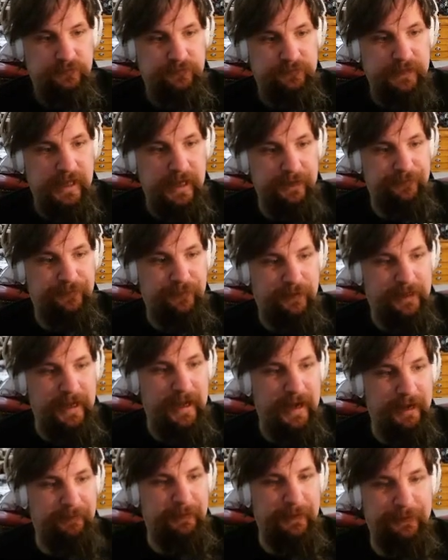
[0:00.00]
I
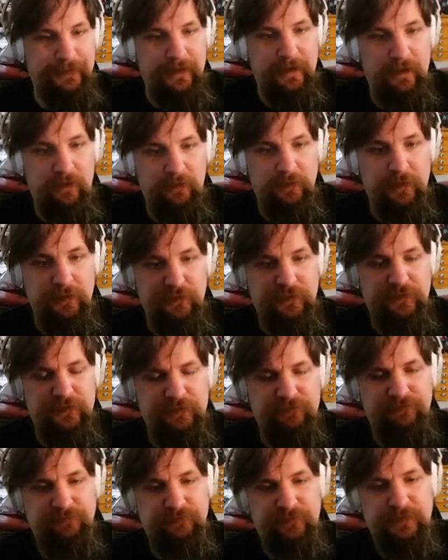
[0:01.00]
forgot about that
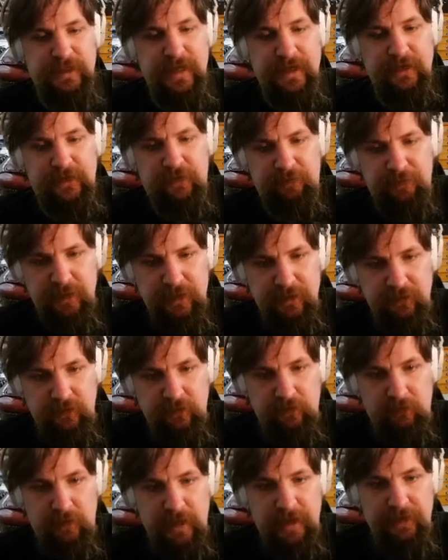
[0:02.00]
almost. Again, it's been a
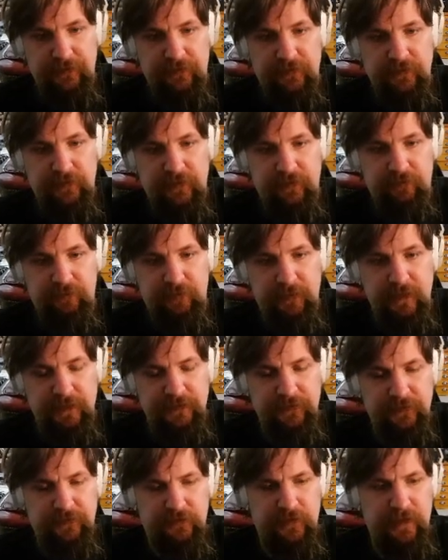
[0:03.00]
little while since I've
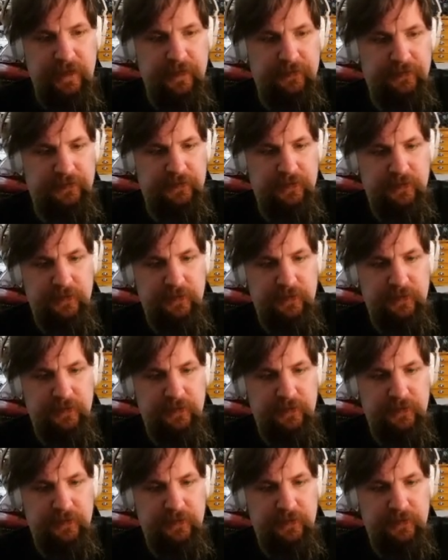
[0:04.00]
played this last.